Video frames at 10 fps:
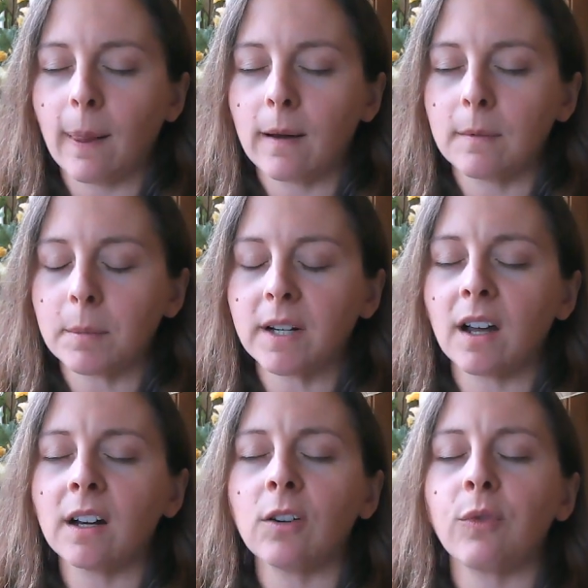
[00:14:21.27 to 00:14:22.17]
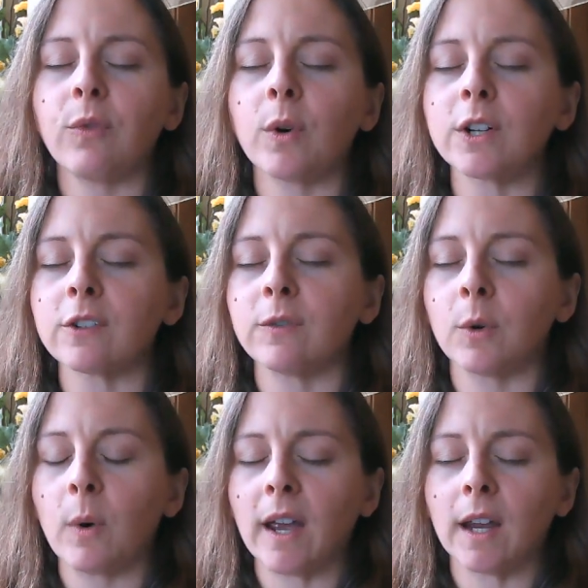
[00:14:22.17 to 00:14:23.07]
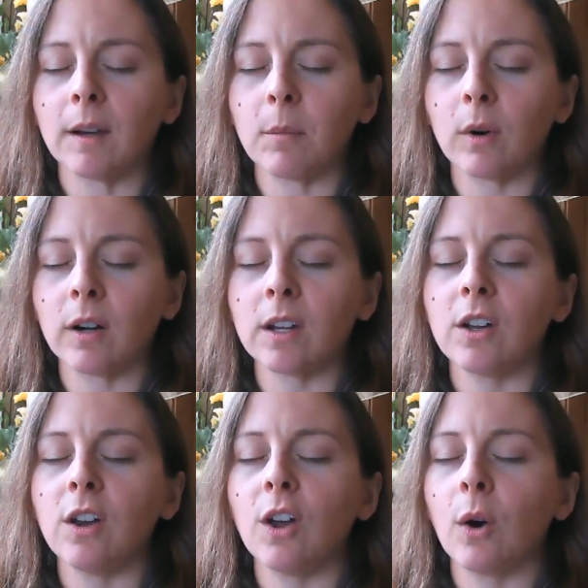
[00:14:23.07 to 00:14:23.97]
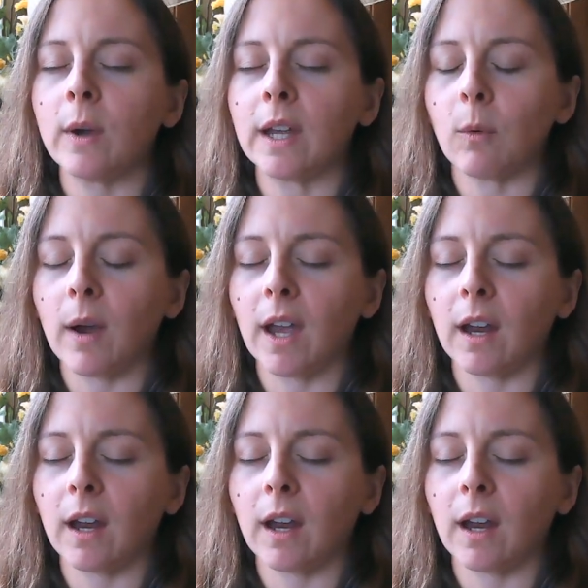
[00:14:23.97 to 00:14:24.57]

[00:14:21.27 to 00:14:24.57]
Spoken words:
But not in a forceful way, more in a knowing way.